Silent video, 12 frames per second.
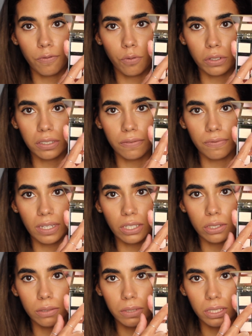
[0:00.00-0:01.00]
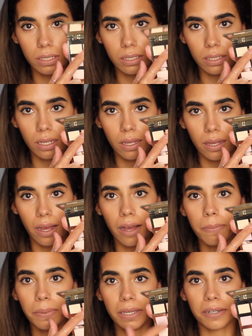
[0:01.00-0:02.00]
Force of Nature, which is
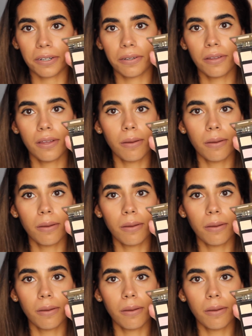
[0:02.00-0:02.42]
up here.